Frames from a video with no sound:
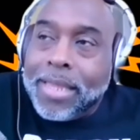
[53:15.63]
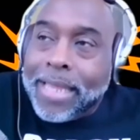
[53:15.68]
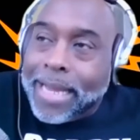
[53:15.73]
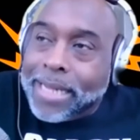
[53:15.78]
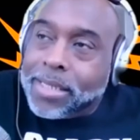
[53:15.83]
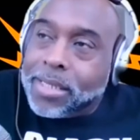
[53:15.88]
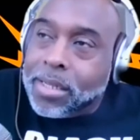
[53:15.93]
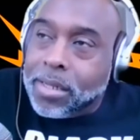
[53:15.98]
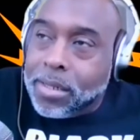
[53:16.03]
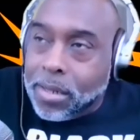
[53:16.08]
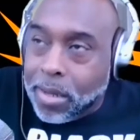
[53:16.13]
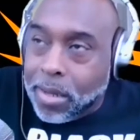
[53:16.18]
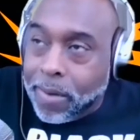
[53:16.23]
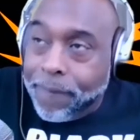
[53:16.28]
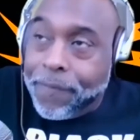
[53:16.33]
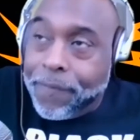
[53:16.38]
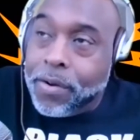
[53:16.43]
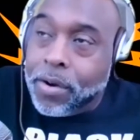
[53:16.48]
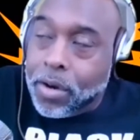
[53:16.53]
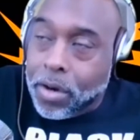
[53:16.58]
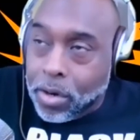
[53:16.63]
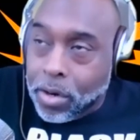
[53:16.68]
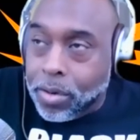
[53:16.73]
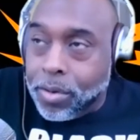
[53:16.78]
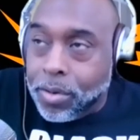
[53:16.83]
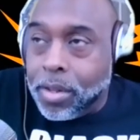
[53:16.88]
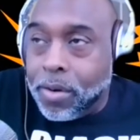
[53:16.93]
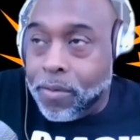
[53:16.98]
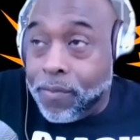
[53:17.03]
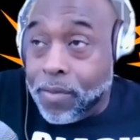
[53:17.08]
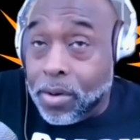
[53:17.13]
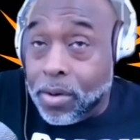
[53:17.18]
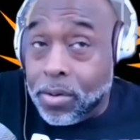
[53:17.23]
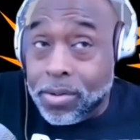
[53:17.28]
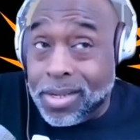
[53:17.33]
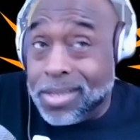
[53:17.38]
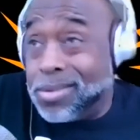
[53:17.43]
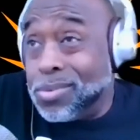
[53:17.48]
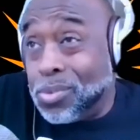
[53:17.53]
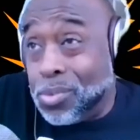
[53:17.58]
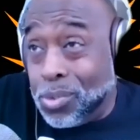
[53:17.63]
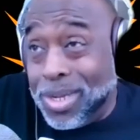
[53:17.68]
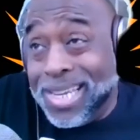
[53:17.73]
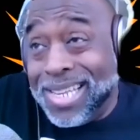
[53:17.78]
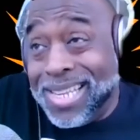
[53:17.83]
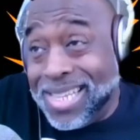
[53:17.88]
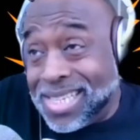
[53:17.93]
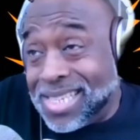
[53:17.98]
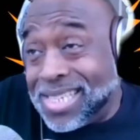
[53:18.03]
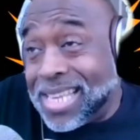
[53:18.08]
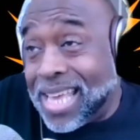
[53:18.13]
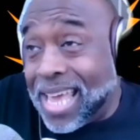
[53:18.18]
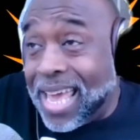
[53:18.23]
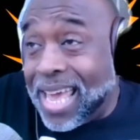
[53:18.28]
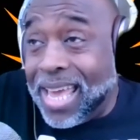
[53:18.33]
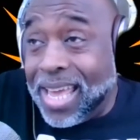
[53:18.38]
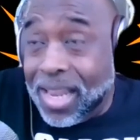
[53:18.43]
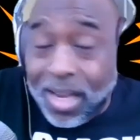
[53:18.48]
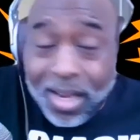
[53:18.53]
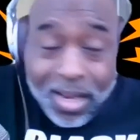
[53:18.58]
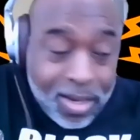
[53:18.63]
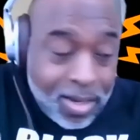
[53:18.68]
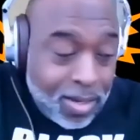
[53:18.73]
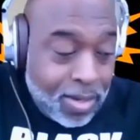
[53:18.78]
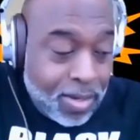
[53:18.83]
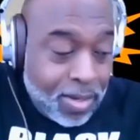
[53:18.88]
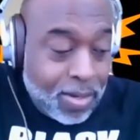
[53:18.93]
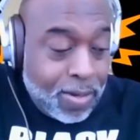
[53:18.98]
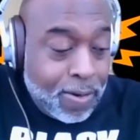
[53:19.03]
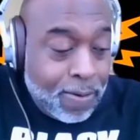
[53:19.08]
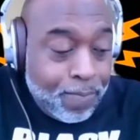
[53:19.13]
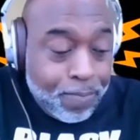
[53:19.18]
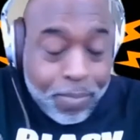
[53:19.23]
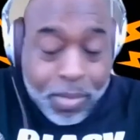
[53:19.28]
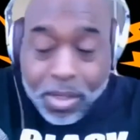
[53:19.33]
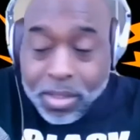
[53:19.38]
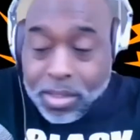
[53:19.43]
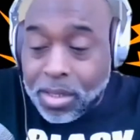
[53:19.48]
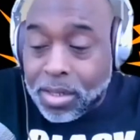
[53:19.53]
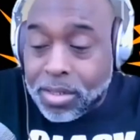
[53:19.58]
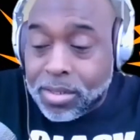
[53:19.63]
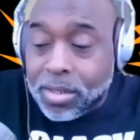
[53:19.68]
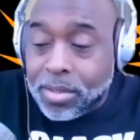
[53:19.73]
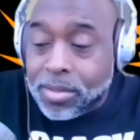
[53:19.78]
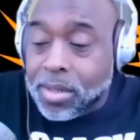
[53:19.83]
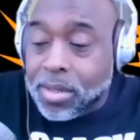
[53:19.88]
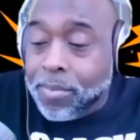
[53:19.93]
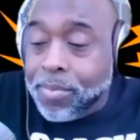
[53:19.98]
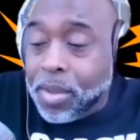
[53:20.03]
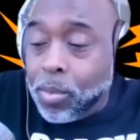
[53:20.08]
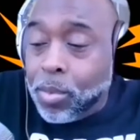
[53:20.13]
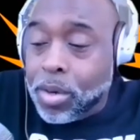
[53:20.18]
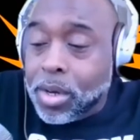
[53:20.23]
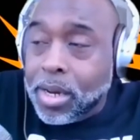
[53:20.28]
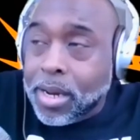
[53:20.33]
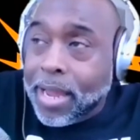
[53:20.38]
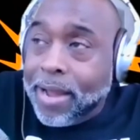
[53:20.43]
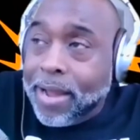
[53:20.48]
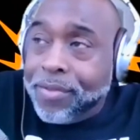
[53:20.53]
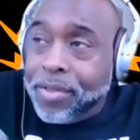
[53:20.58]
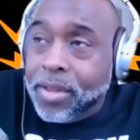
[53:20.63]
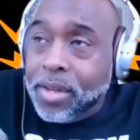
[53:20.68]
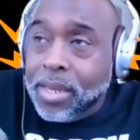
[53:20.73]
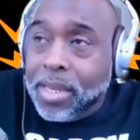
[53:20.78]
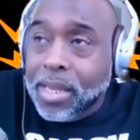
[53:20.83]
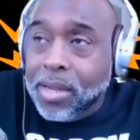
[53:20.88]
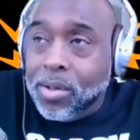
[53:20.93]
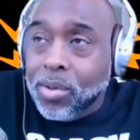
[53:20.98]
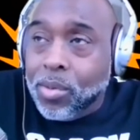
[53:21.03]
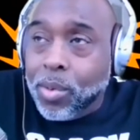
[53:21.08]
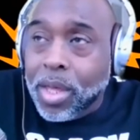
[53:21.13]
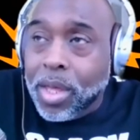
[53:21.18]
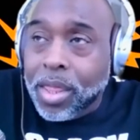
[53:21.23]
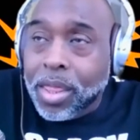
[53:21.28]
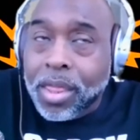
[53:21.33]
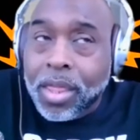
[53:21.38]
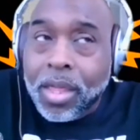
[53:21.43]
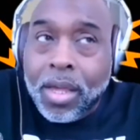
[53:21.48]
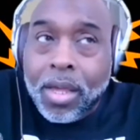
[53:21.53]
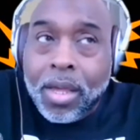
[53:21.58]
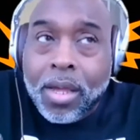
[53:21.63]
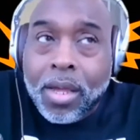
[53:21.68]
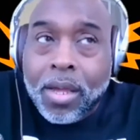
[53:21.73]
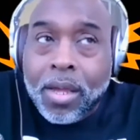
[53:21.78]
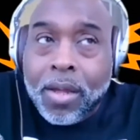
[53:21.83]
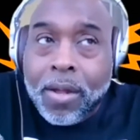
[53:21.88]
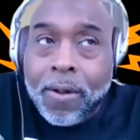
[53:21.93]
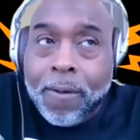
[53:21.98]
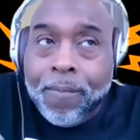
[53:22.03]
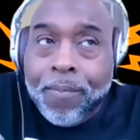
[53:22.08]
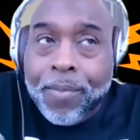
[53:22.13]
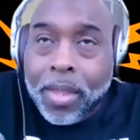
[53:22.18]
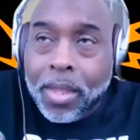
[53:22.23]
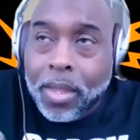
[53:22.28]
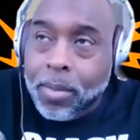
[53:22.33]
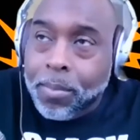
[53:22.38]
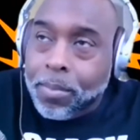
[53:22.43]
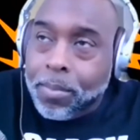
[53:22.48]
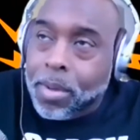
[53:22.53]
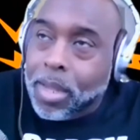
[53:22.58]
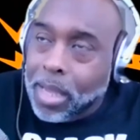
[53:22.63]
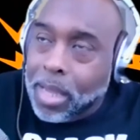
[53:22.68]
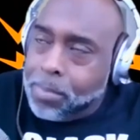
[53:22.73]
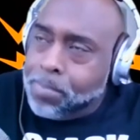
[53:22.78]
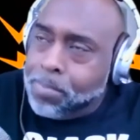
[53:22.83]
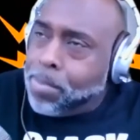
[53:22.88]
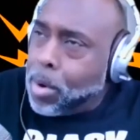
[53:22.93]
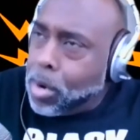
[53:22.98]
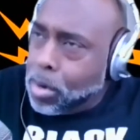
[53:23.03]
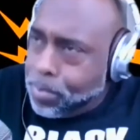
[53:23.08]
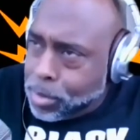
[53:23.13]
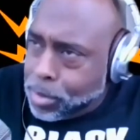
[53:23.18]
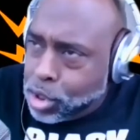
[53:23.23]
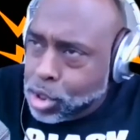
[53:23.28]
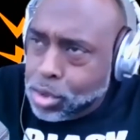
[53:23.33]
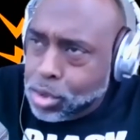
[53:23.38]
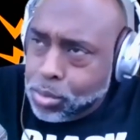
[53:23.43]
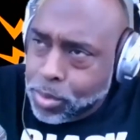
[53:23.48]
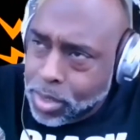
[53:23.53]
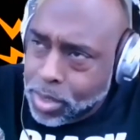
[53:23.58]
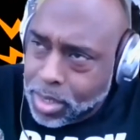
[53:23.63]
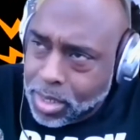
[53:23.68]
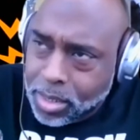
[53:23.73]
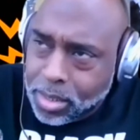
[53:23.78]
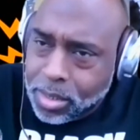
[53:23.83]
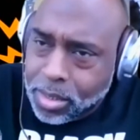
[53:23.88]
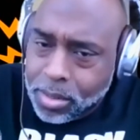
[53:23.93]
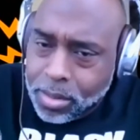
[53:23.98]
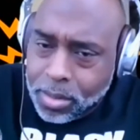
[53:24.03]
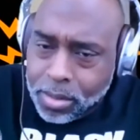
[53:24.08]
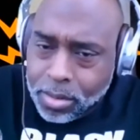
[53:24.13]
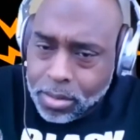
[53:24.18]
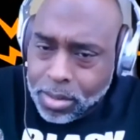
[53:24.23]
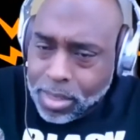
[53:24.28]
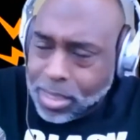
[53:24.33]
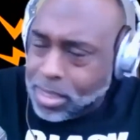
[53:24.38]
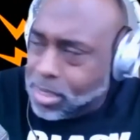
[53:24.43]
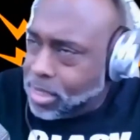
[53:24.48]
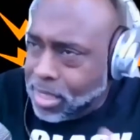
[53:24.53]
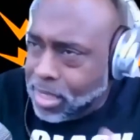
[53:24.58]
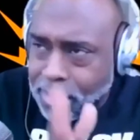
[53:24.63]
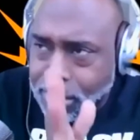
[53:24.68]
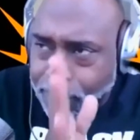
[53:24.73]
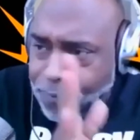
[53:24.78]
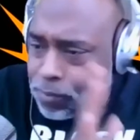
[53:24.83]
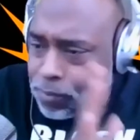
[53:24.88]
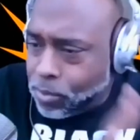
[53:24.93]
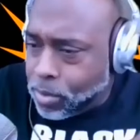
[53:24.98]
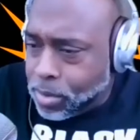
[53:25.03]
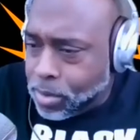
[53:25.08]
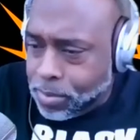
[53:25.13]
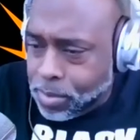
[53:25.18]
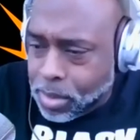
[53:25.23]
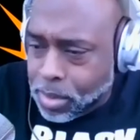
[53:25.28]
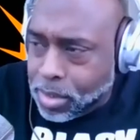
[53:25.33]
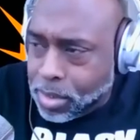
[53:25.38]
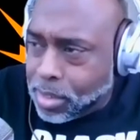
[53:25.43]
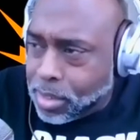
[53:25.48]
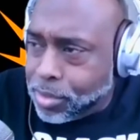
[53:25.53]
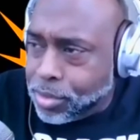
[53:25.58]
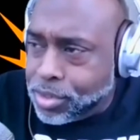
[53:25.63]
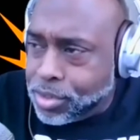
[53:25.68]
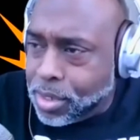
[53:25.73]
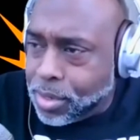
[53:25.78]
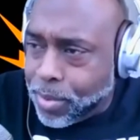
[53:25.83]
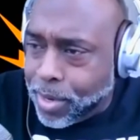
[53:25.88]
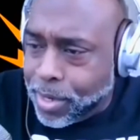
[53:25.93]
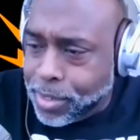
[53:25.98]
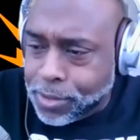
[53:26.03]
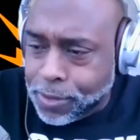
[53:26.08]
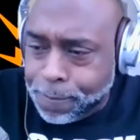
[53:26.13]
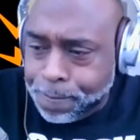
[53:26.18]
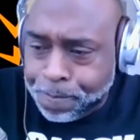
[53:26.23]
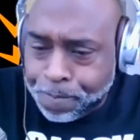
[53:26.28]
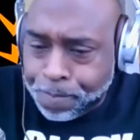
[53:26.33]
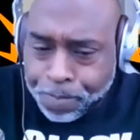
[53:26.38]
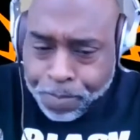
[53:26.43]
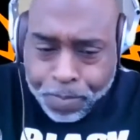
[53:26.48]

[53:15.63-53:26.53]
that's enough to earn their vote. It's really sad, but it's also something we're going to have to deal with in perpetuity, at least for another generation,